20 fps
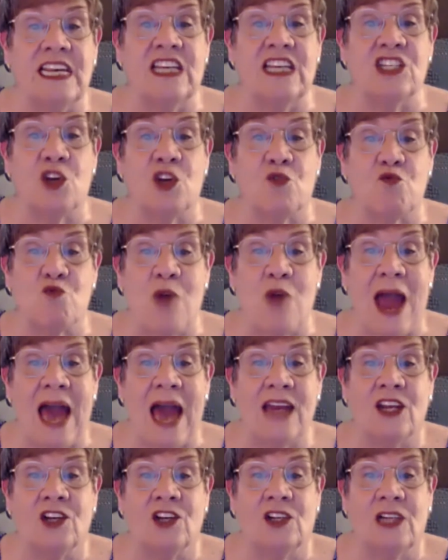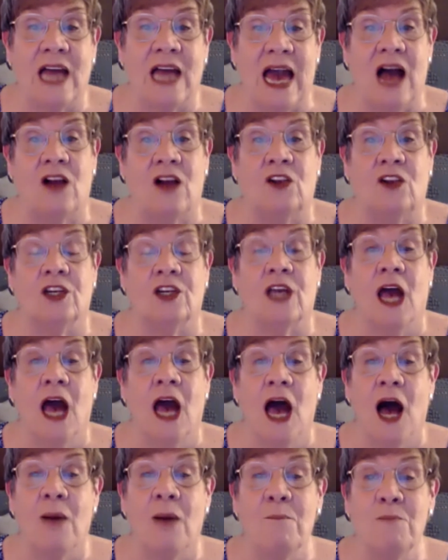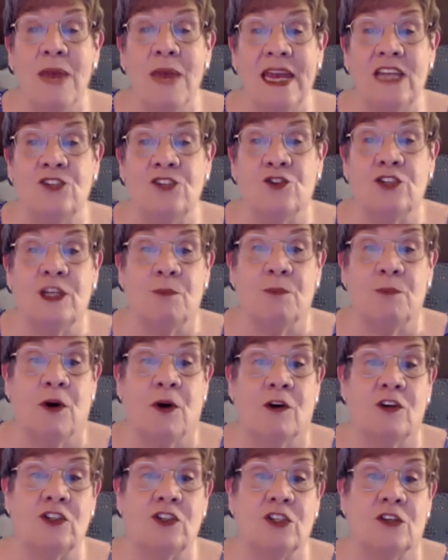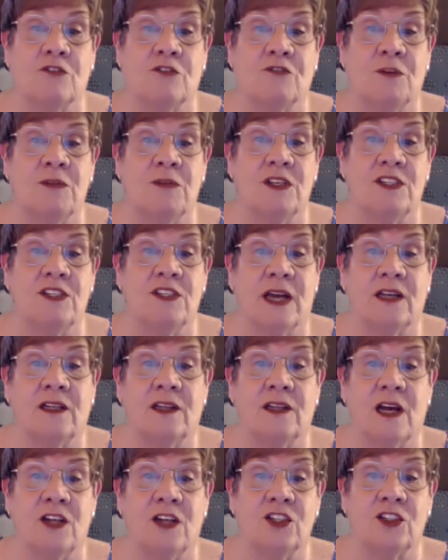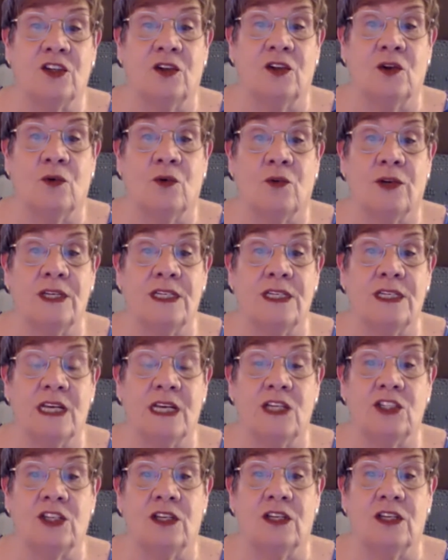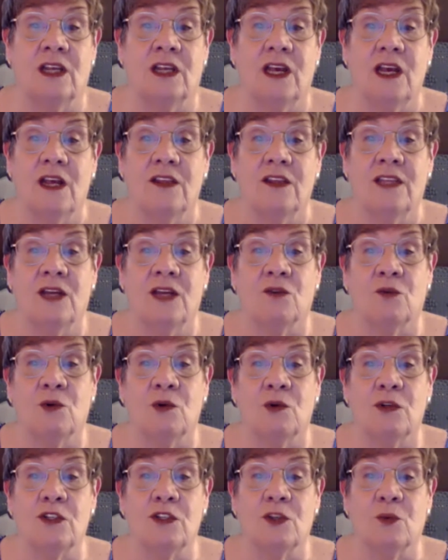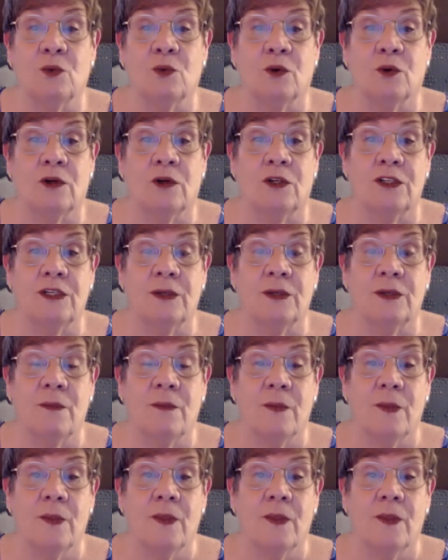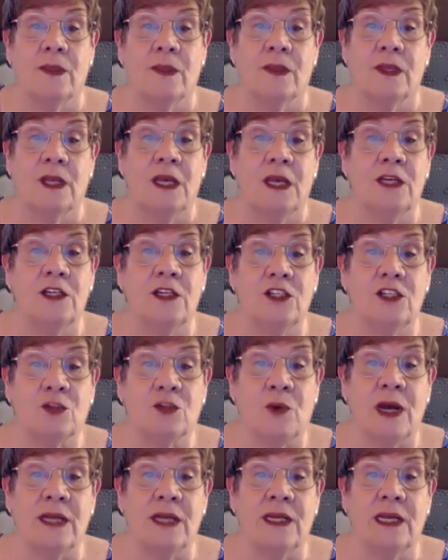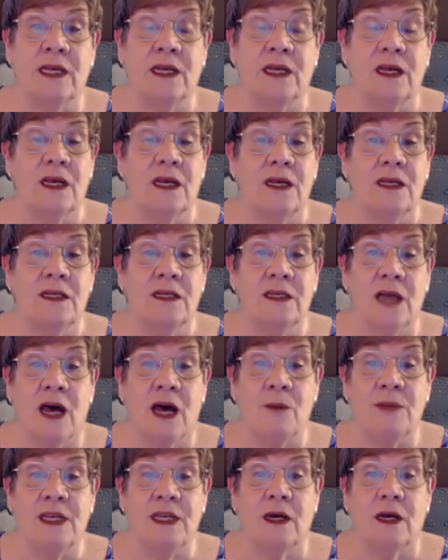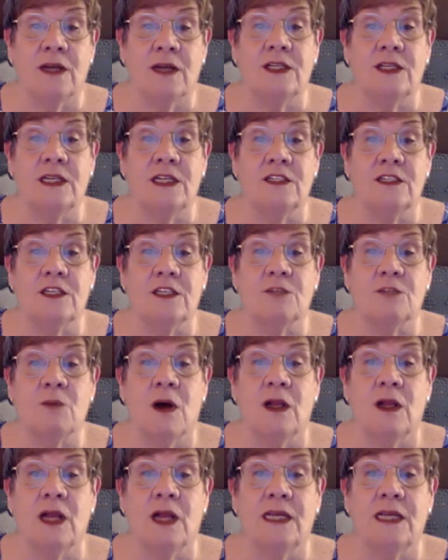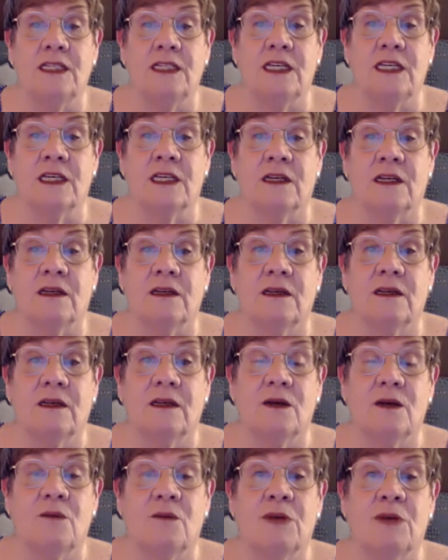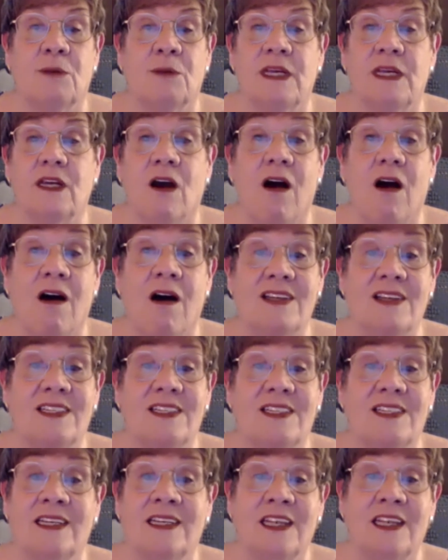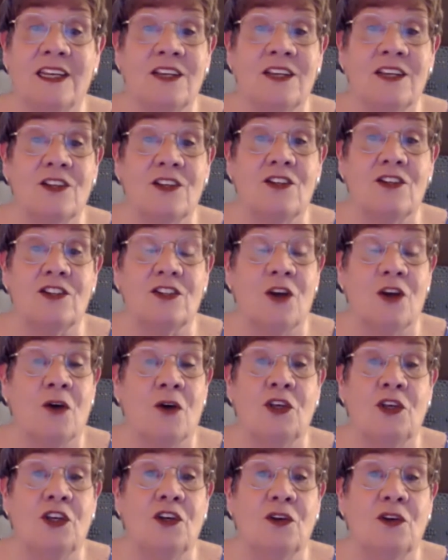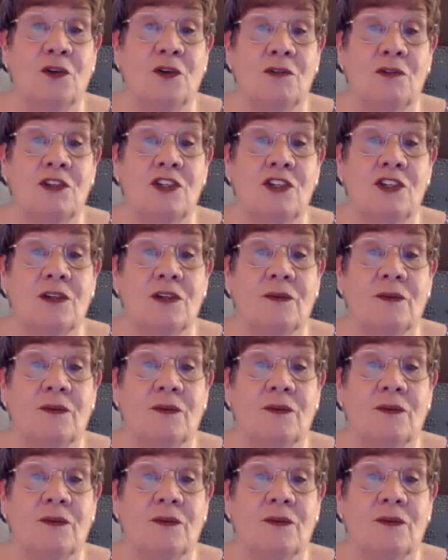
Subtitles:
is a radical outlook, a major departure from the psychological orientation that rules the world. It is threatening not because it is a small idea, but because it is so huge."